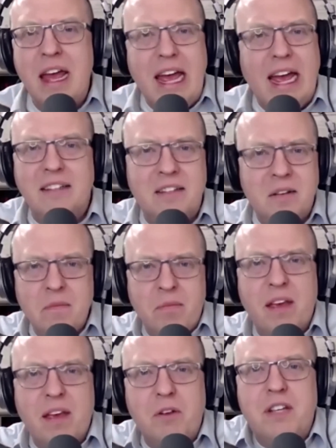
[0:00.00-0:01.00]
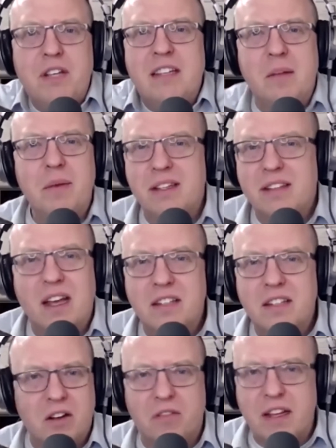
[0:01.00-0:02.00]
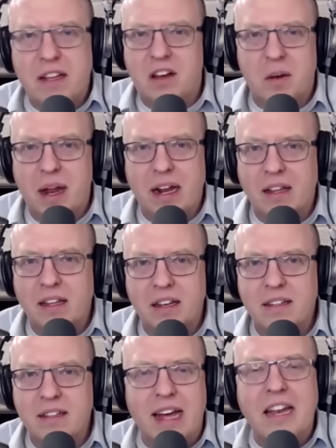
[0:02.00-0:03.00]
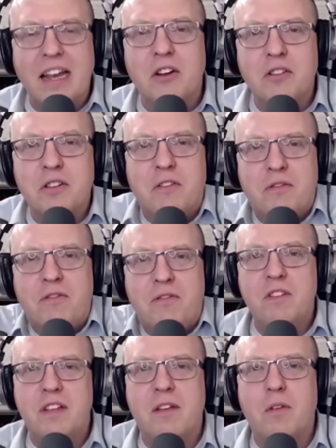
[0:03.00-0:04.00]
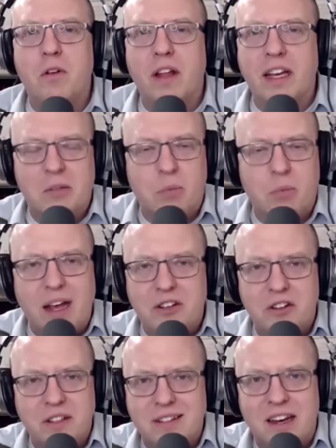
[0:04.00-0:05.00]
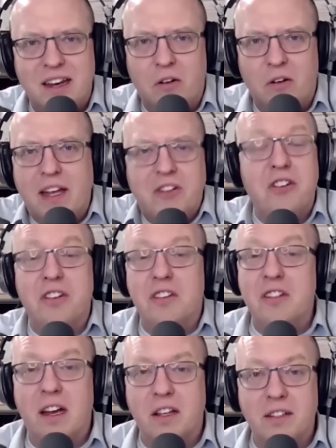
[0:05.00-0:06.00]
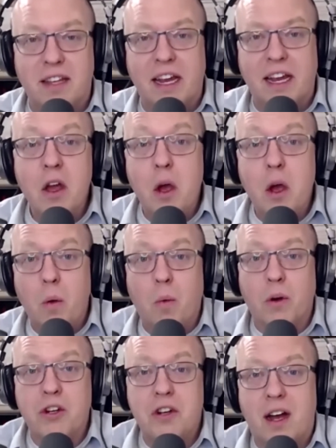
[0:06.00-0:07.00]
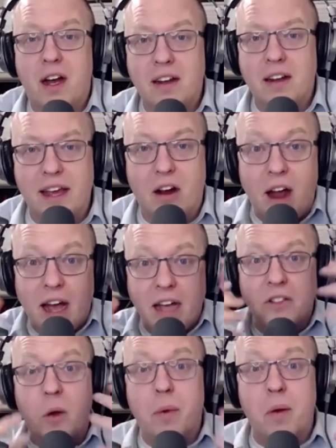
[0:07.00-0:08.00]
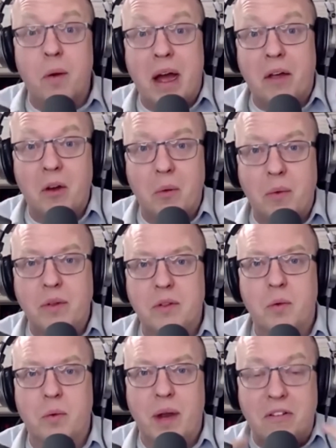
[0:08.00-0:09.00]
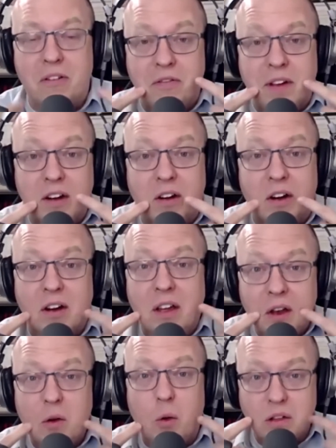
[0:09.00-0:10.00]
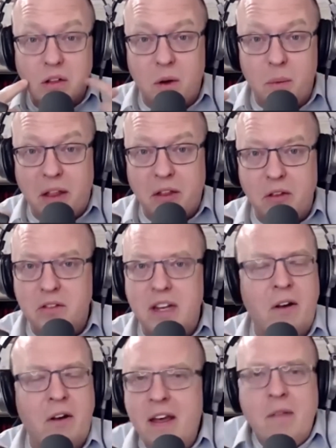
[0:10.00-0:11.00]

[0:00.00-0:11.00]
It's if you see something disgusting, your face automatically does that. There's several expressions that our face just does, like when we're shocked, like our eyes open, our mouth opens. When we have fear, our corners of our mouth goes down.